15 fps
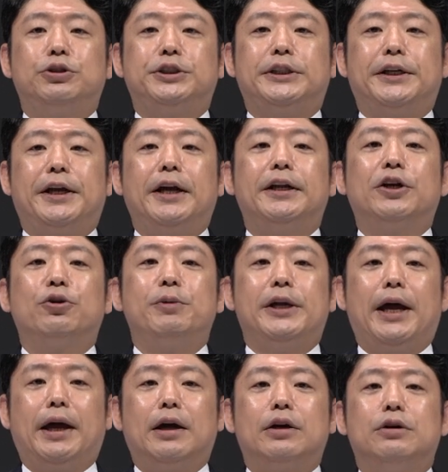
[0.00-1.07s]
They are using
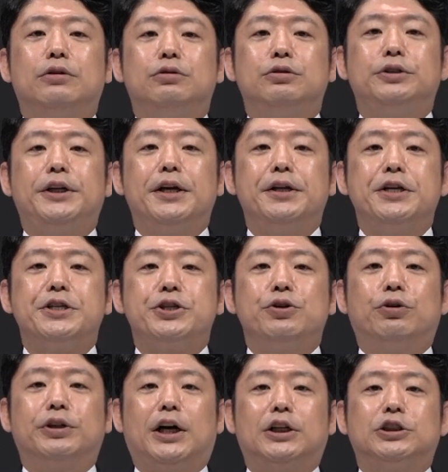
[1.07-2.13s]
the cloud GPU
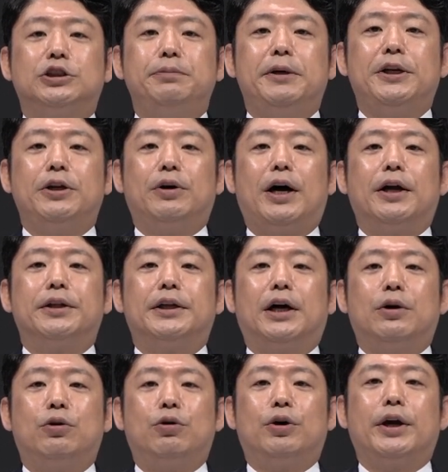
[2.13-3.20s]
service as
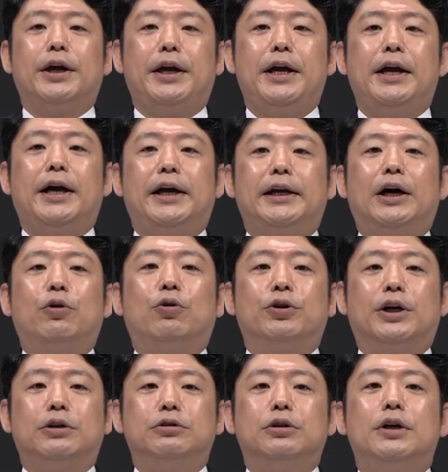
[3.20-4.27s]
part of an innovative
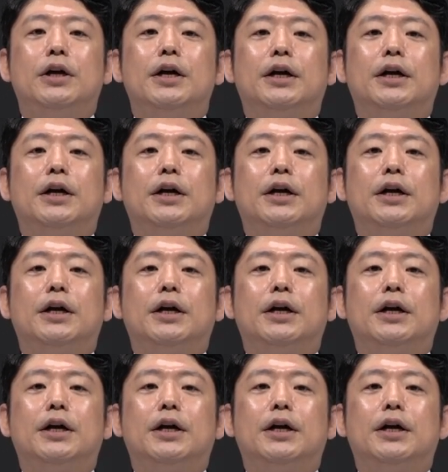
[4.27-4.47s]
technology